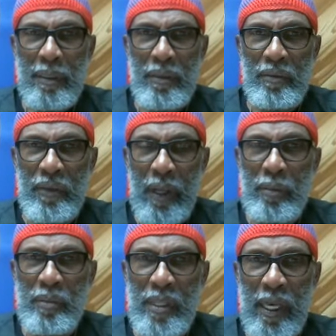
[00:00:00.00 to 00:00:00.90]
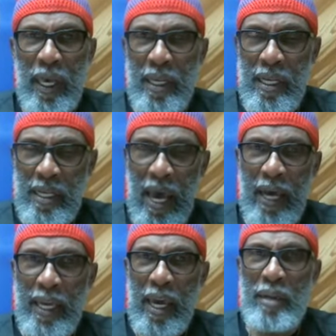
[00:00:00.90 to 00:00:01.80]
You follow what I'm saying? And then
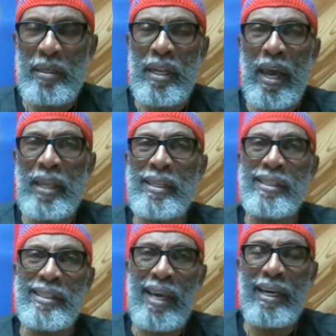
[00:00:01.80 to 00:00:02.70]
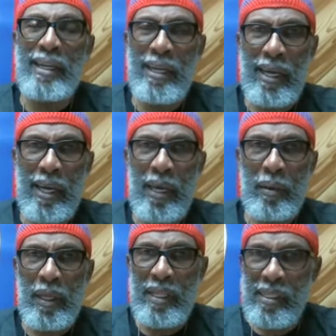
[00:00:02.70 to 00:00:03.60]
Yah came to Daniel the second time
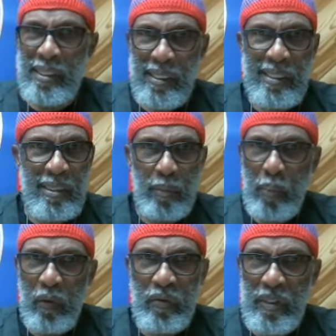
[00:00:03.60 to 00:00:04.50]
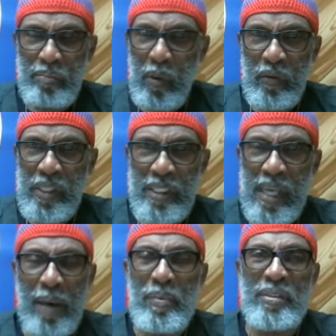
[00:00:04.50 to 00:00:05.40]
and this is in both both of these
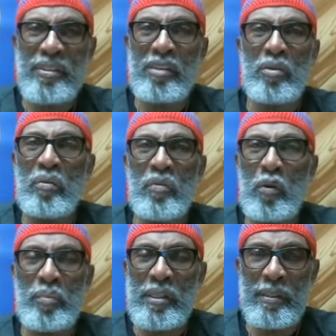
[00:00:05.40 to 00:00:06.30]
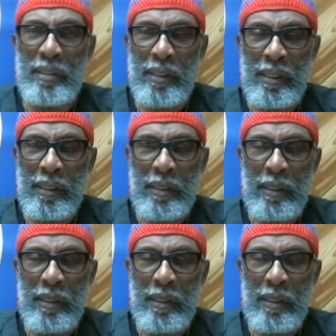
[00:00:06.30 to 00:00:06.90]
happened in 604 BCE.